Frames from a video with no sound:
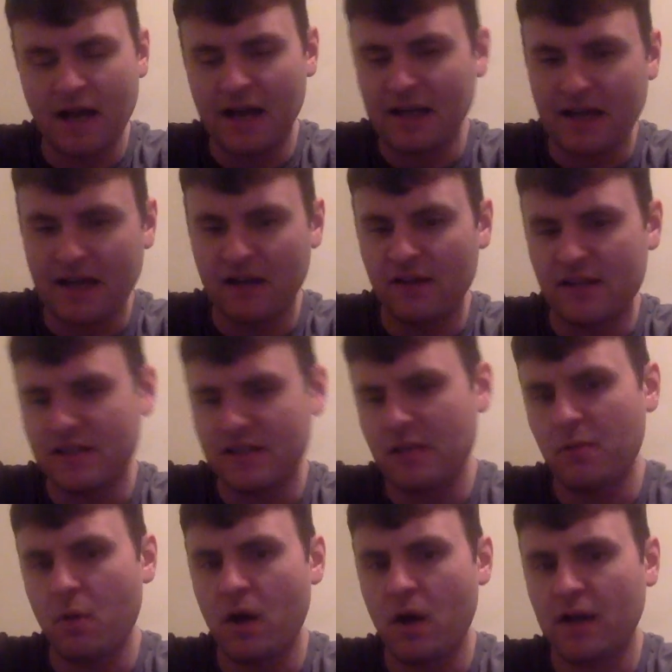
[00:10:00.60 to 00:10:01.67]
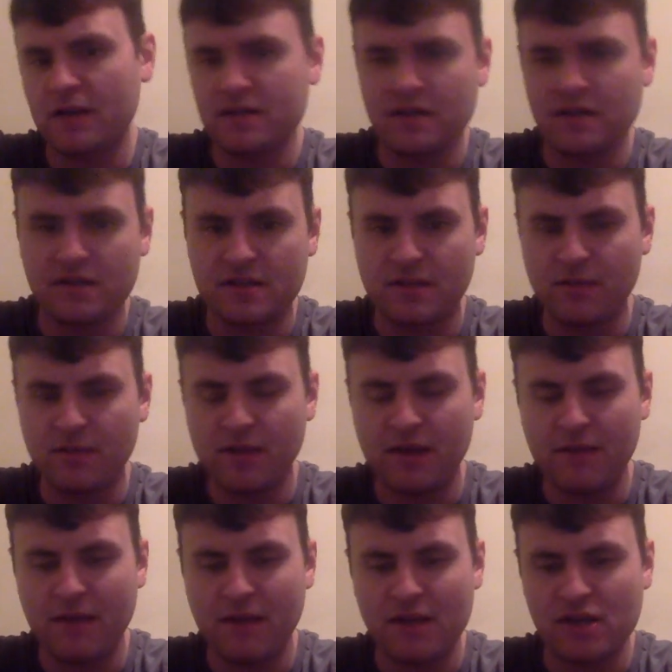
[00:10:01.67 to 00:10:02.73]
kind of like Sammy Watkins here. He's going to be getting
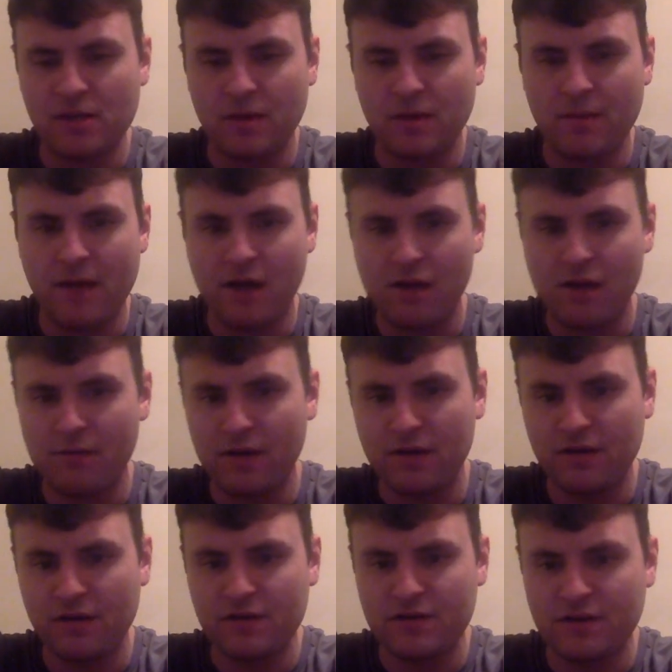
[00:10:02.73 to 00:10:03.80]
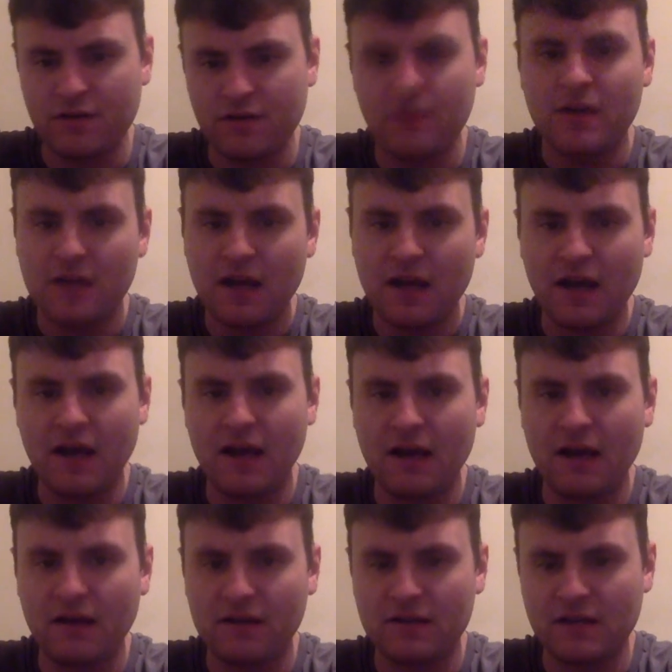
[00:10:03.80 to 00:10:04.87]
matched up on Malcolm Butler, so
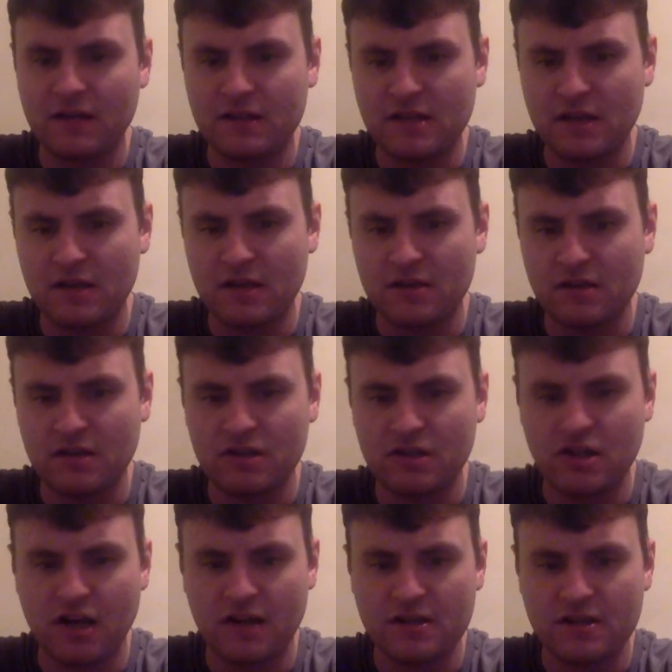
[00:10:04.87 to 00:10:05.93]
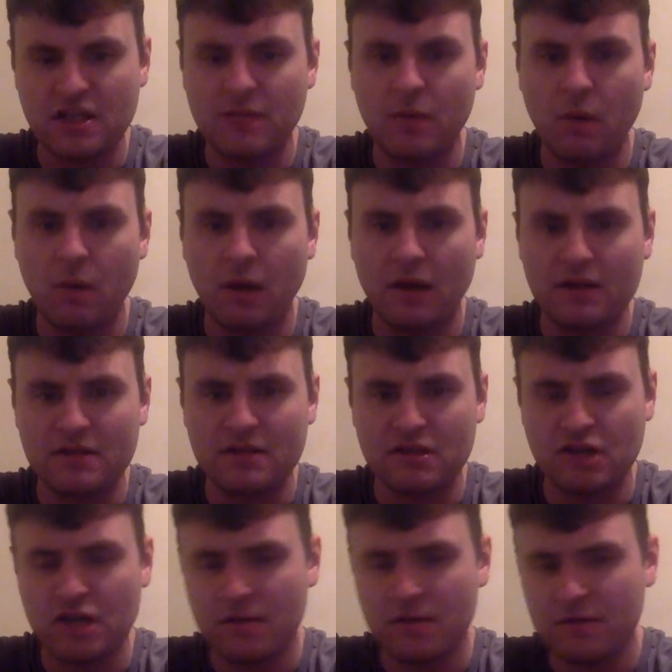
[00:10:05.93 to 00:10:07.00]
I'll take a shot on Sammy Watkins in
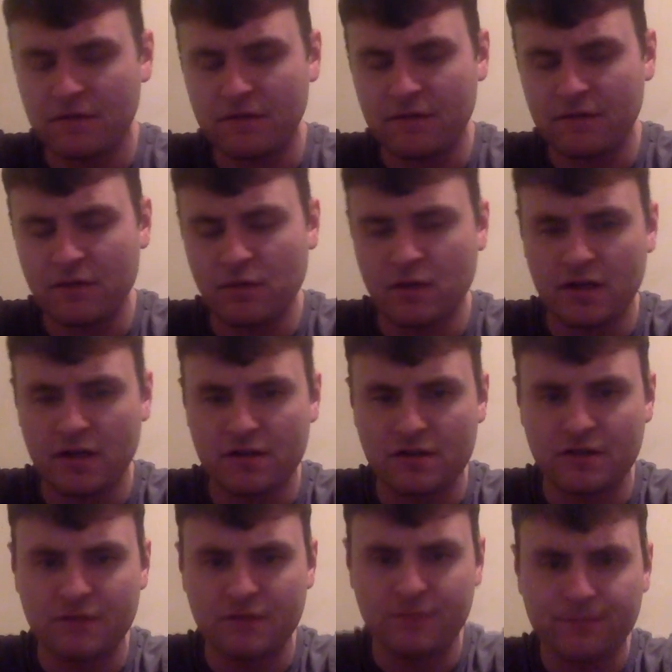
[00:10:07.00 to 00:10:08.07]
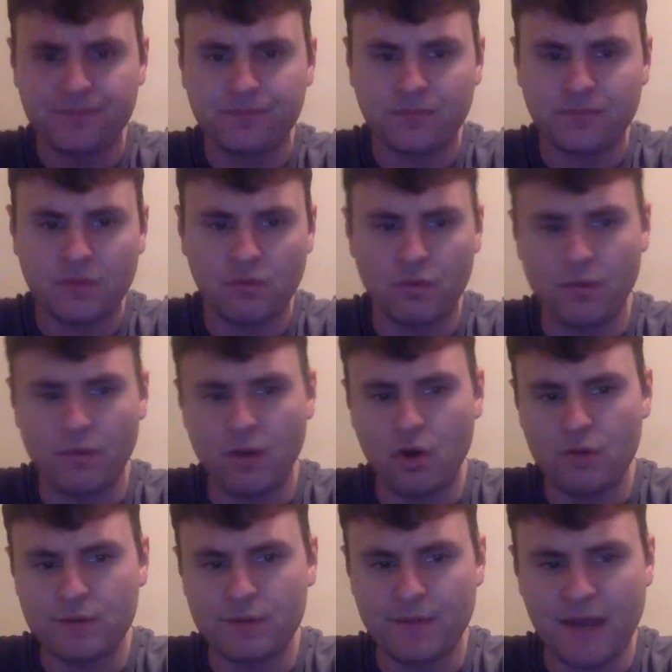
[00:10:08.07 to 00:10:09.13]
tournaments for 5,100 with
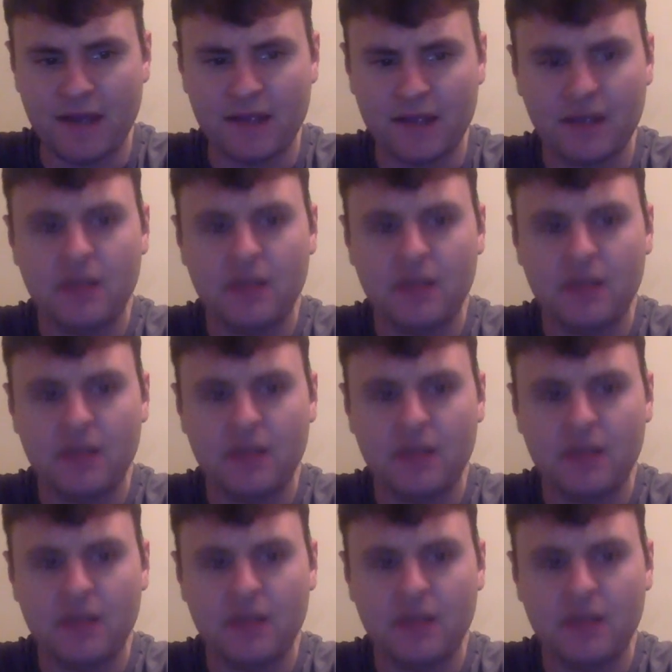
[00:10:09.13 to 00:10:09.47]
Mahomes back.